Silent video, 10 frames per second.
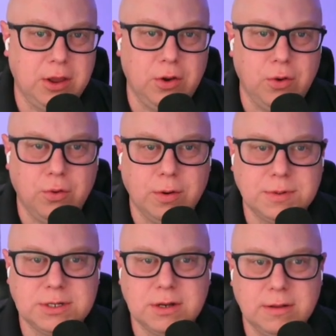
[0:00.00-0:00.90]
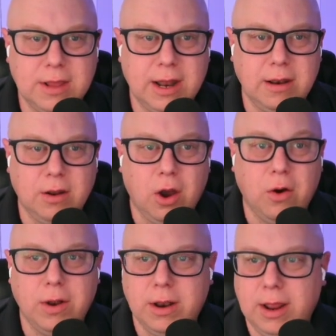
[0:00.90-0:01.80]
who
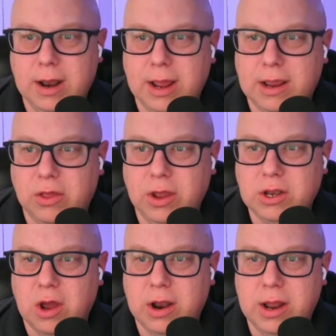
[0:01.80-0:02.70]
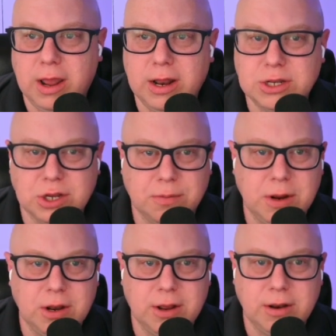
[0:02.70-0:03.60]
and I clicked on it and it took me
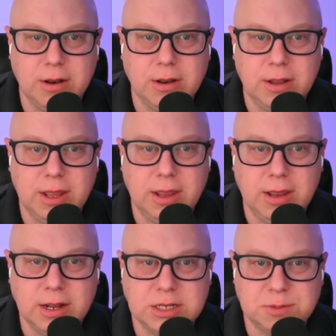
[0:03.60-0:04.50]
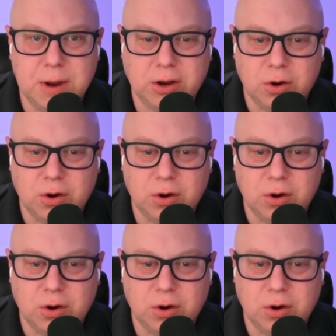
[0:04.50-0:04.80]
to the Inspector